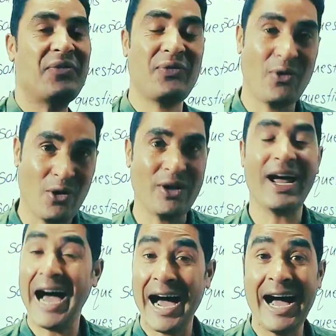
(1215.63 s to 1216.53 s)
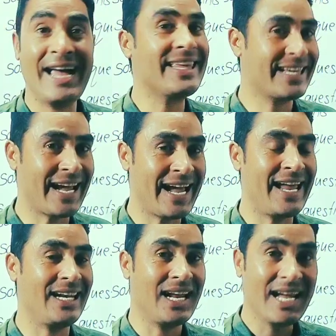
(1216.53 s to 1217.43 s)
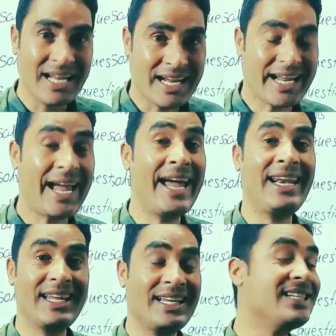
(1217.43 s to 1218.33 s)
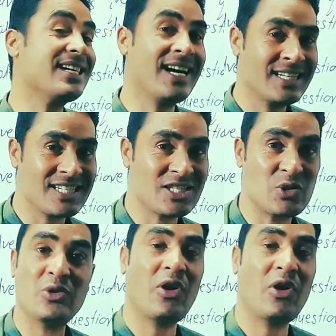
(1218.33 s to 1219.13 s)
for I can. Can is understood